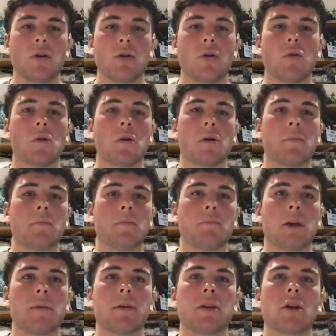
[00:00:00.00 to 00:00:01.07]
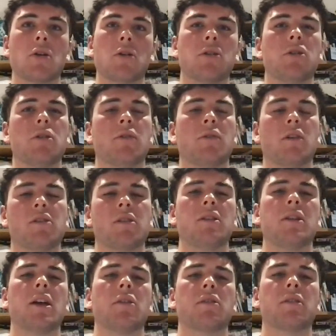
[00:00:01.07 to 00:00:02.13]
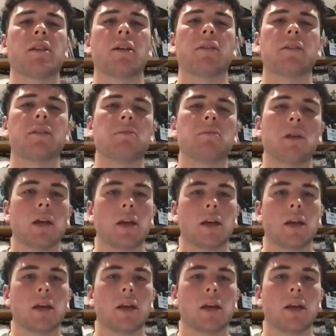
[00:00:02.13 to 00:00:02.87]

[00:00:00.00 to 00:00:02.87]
or maybe go to university down south in